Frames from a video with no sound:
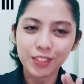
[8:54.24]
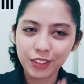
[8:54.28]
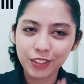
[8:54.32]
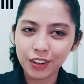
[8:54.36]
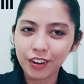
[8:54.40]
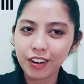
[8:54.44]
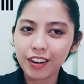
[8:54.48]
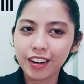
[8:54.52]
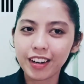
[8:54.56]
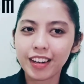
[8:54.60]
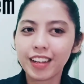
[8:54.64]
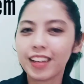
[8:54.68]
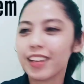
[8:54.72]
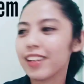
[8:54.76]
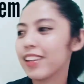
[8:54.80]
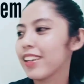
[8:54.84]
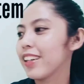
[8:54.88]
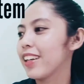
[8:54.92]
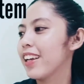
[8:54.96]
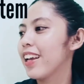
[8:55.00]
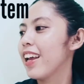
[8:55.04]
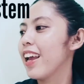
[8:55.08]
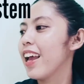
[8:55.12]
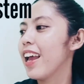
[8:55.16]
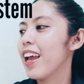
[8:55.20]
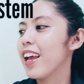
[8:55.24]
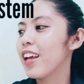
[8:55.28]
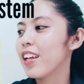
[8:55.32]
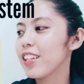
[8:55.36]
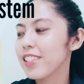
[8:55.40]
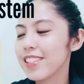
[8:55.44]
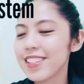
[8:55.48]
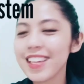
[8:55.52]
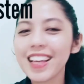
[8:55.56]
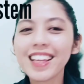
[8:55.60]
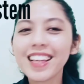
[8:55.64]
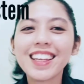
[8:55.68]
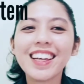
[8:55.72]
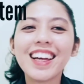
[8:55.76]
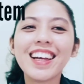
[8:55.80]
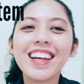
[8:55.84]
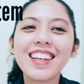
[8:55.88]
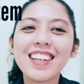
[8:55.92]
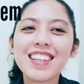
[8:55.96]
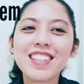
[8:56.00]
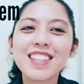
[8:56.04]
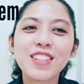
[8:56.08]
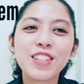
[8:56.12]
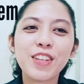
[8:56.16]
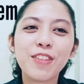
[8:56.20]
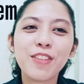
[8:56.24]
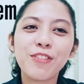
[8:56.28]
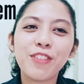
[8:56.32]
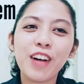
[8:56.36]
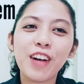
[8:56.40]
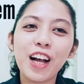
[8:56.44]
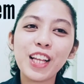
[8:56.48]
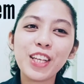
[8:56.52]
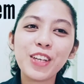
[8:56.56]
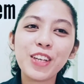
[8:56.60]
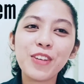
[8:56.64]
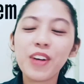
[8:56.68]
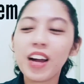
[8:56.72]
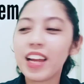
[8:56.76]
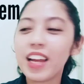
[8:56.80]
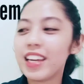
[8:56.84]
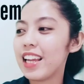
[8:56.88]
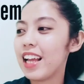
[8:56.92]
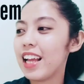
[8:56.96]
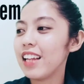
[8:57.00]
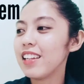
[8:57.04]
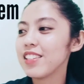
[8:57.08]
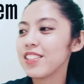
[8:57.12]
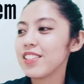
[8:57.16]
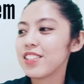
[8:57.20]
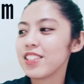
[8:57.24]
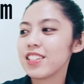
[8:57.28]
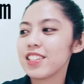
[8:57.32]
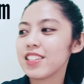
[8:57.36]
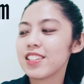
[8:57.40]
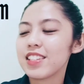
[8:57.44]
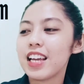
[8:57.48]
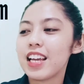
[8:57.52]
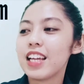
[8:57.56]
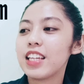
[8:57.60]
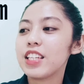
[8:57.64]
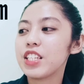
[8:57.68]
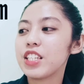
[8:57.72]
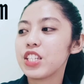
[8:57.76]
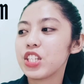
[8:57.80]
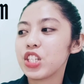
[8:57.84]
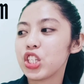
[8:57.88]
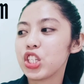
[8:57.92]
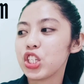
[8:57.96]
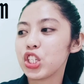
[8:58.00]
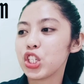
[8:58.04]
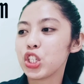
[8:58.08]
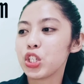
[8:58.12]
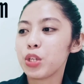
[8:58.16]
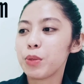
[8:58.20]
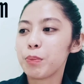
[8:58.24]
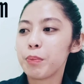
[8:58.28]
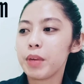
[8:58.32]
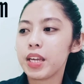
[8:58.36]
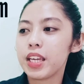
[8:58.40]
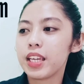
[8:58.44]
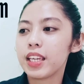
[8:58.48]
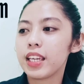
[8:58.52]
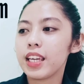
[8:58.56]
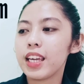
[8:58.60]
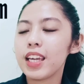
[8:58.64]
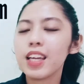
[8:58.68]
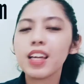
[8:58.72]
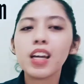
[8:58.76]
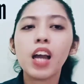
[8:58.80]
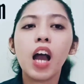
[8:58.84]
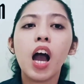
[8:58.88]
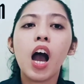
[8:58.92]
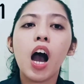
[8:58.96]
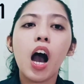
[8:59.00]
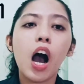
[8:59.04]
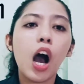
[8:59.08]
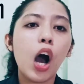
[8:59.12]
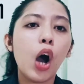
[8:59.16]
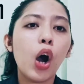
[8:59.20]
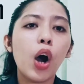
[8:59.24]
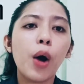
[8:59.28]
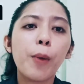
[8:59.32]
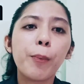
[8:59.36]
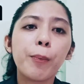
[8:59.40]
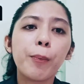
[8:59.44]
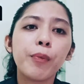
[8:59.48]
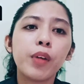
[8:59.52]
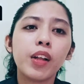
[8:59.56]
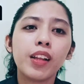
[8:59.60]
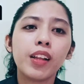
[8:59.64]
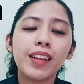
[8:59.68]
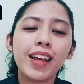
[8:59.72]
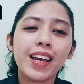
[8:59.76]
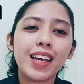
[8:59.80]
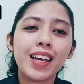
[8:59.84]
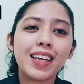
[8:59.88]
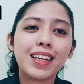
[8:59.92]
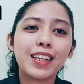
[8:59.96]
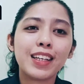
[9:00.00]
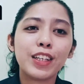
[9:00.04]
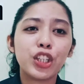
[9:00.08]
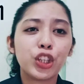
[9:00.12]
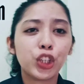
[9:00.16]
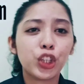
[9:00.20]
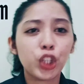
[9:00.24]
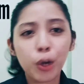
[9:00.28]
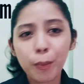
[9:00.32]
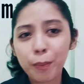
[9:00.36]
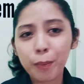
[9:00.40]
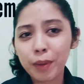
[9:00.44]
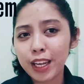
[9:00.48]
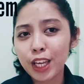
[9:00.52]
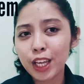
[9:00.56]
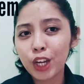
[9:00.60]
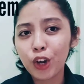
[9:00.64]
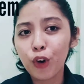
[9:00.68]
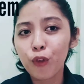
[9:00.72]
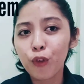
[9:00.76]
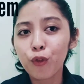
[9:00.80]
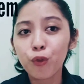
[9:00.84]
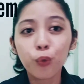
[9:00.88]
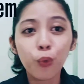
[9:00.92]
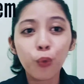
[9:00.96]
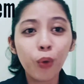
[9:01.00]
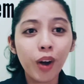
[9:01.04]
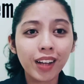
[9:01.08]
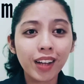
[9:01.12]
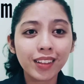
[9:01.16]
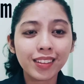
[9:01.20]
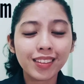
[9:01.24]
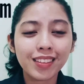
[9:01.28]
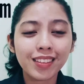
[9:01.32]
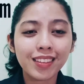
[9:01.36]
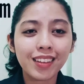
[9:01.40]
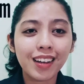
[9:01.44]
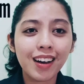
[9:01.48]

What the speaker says: Sorry. Second is the value analysis and decision making, like determining of what